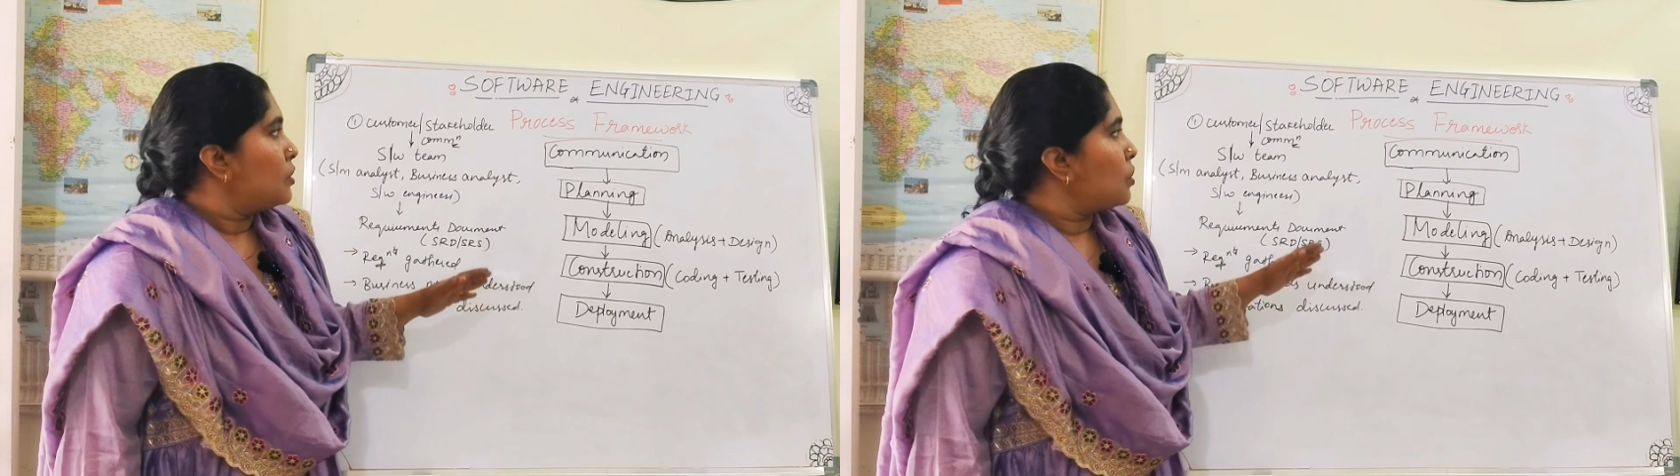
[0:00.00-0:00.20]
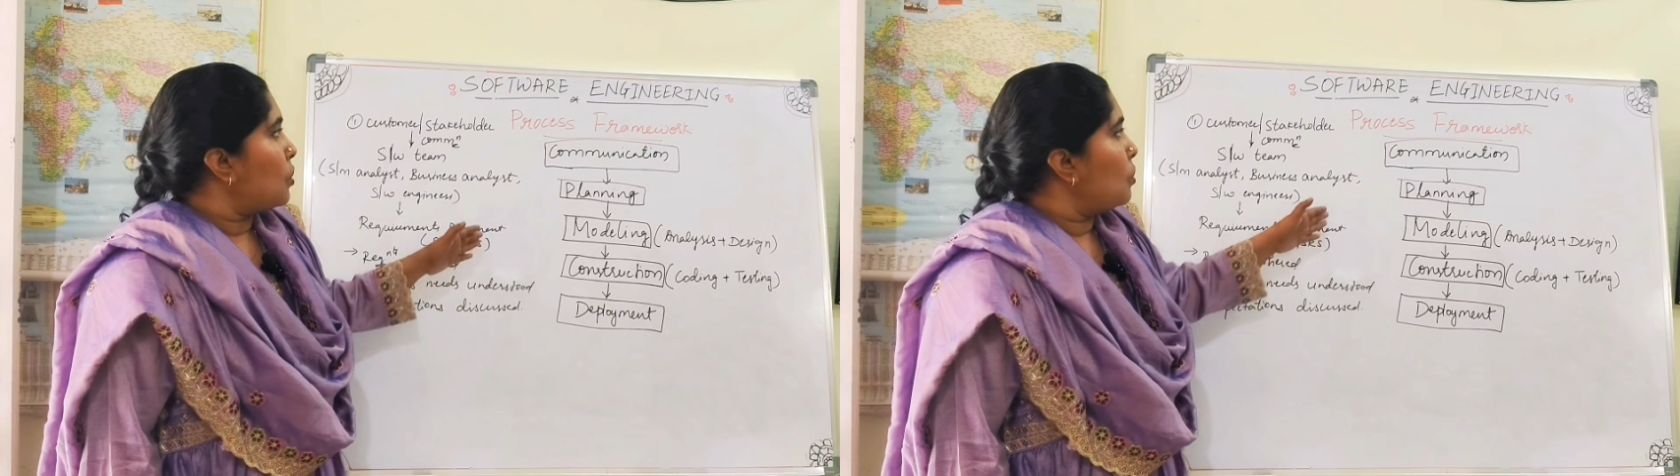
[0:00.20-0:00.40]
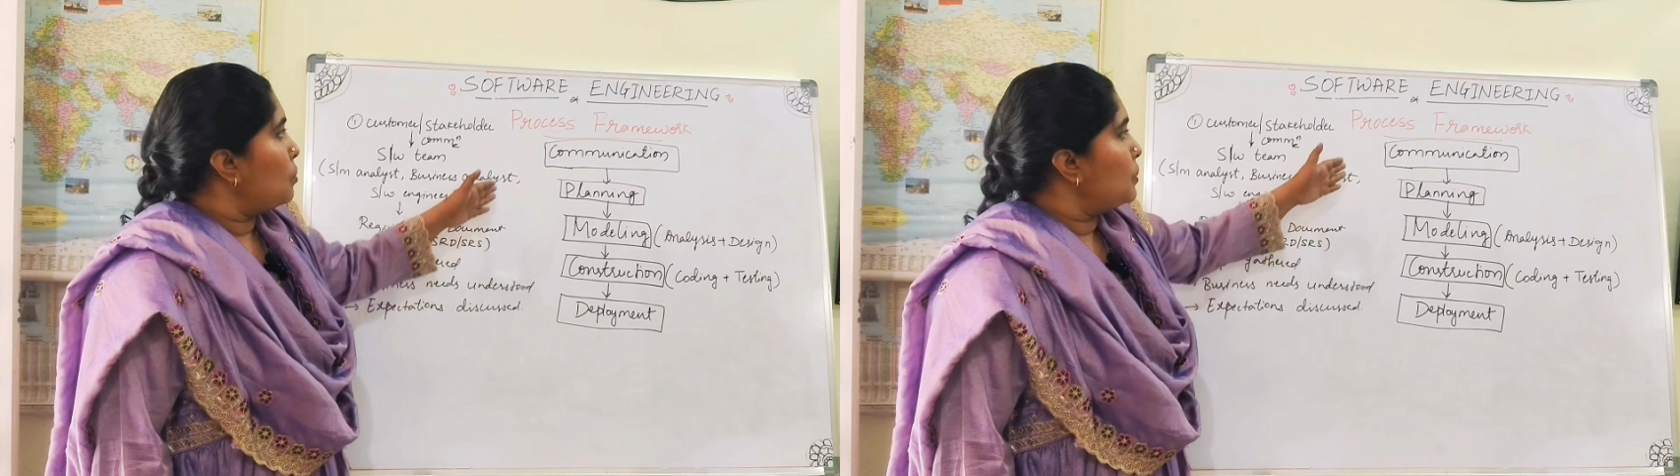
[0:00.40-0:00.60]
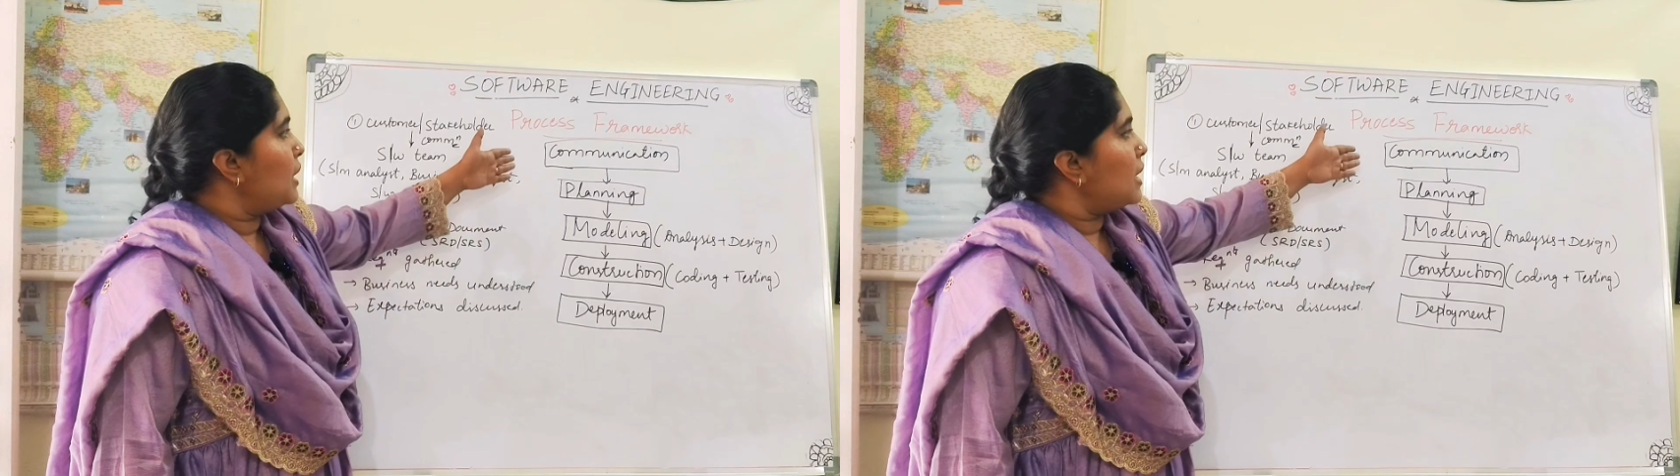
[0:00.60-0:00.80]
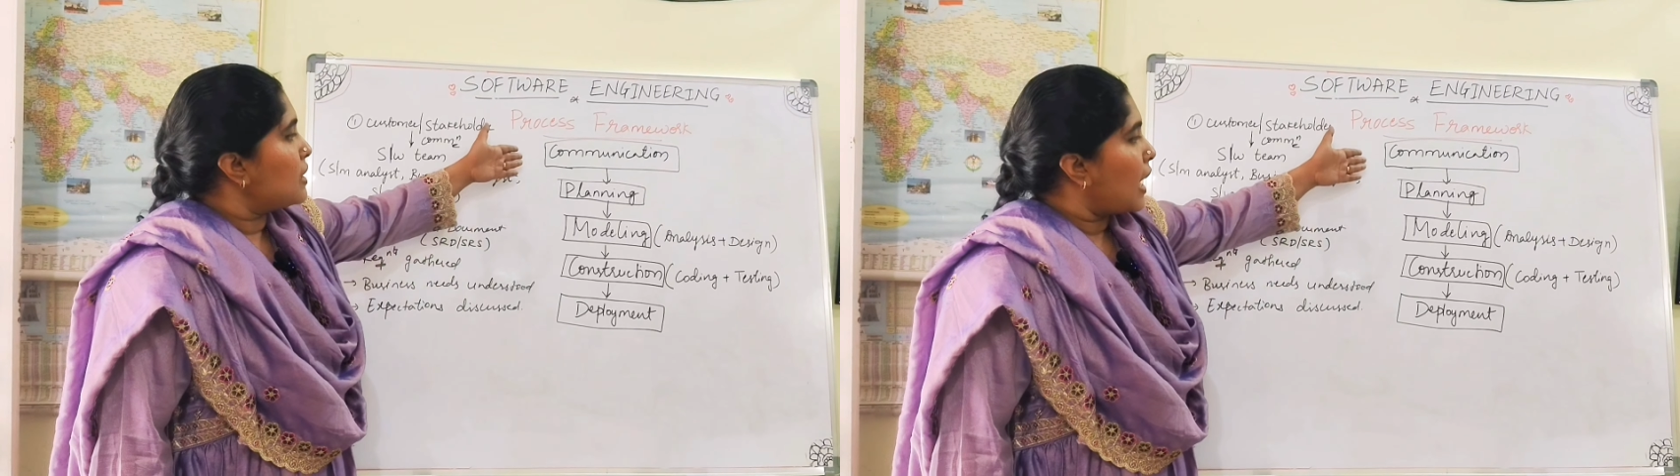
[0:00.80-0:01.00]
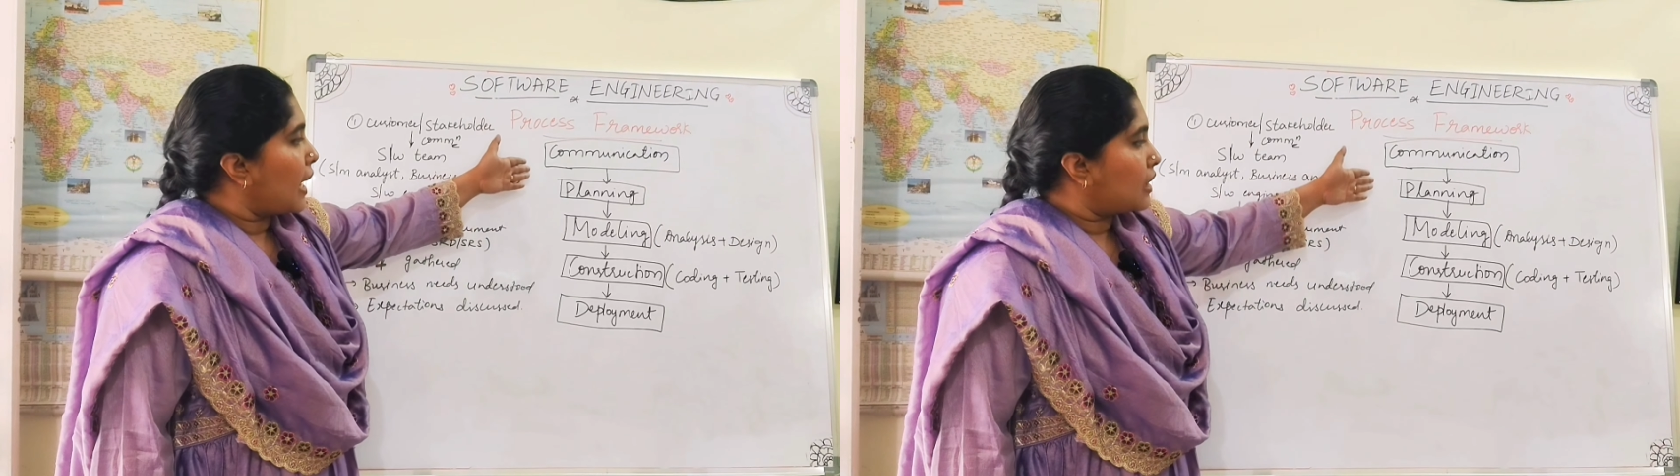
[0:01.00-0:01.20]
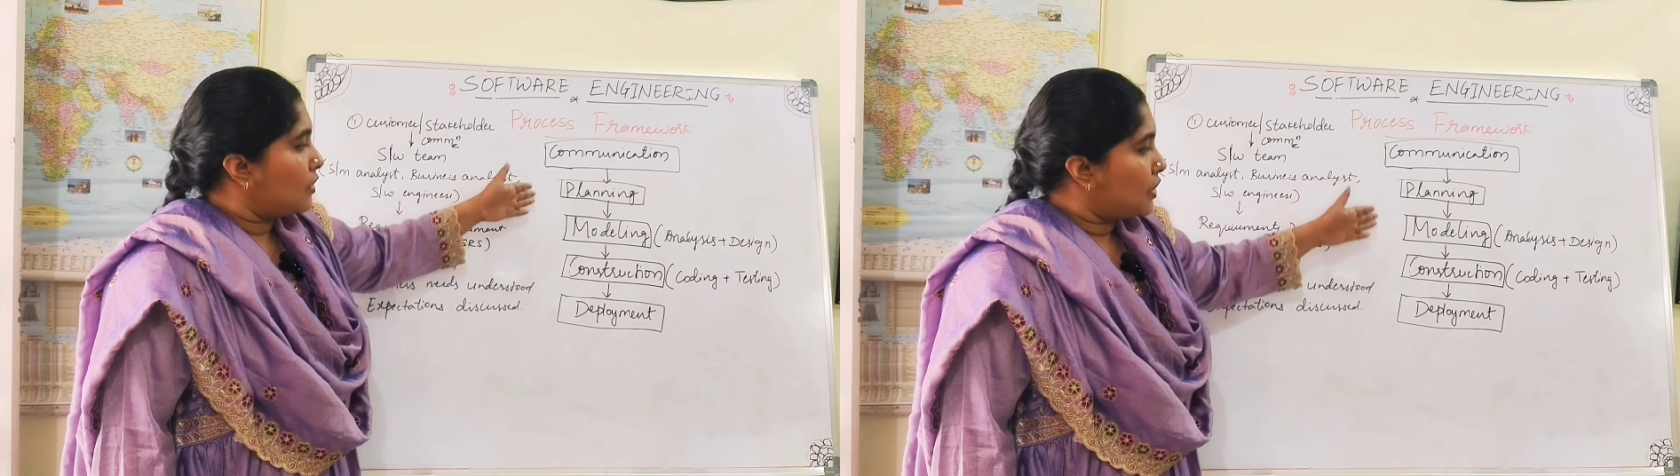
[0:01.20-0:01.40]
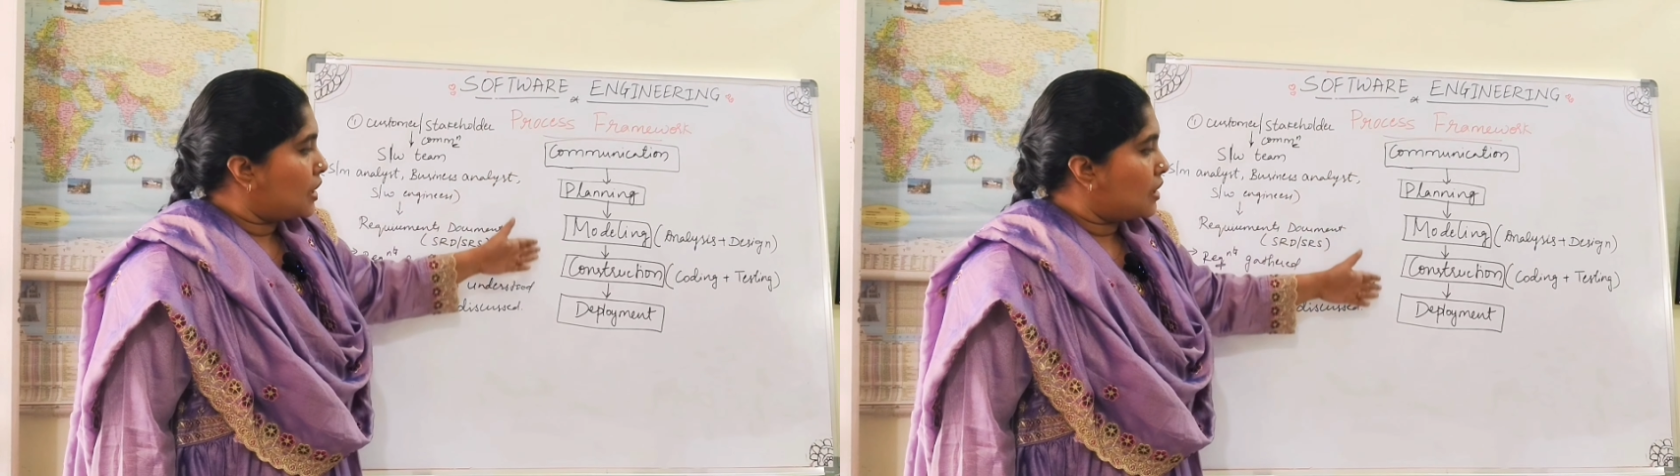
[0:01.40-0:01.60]
So these
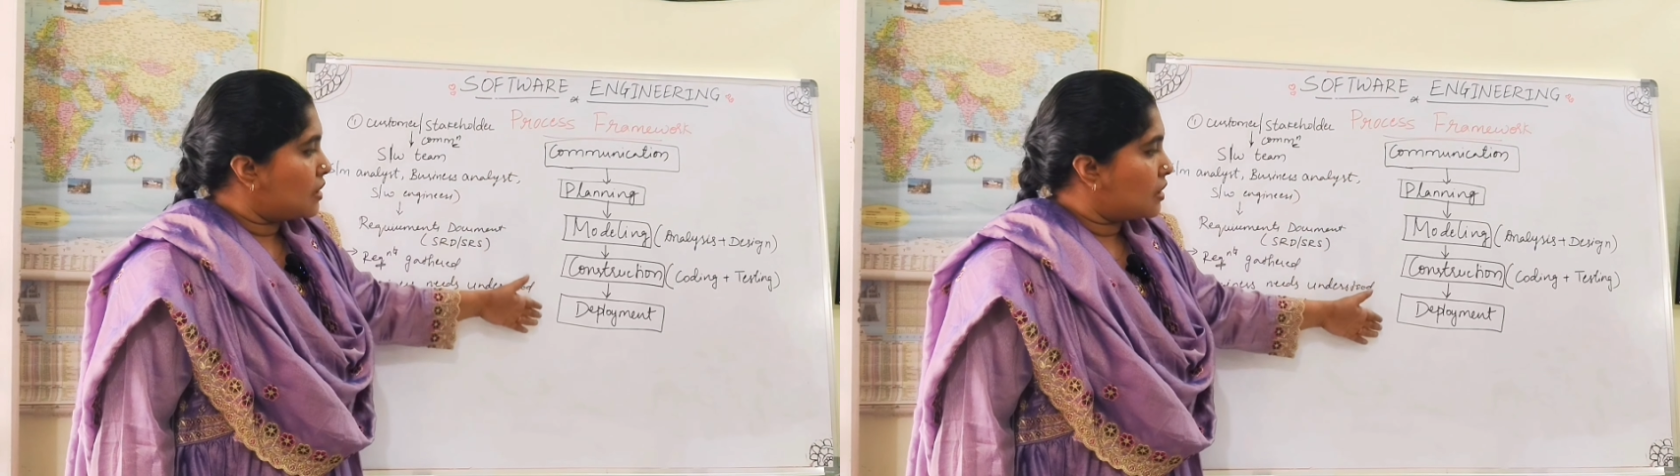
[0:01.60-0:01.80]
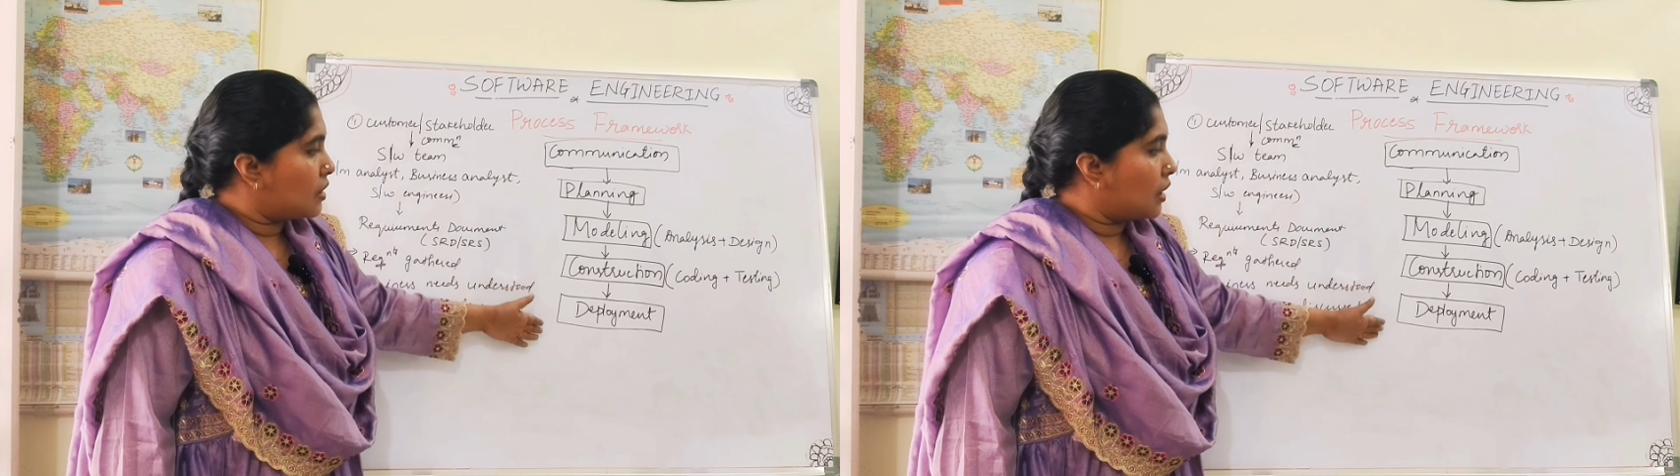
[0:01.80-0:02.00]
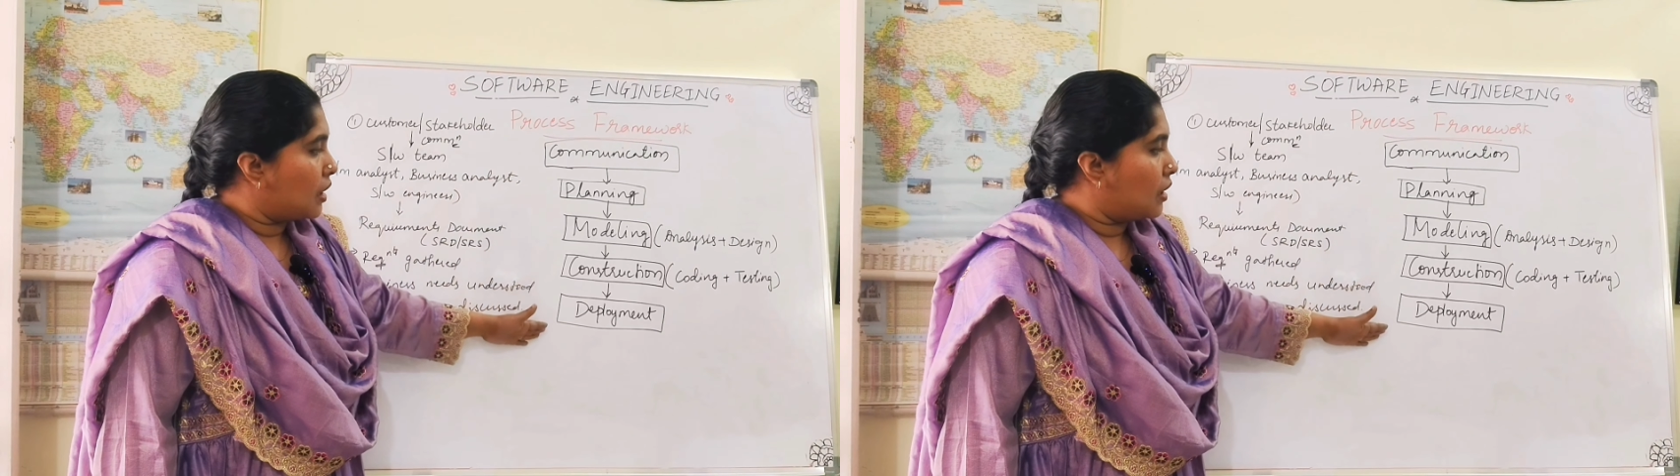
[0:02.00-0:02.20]
activities,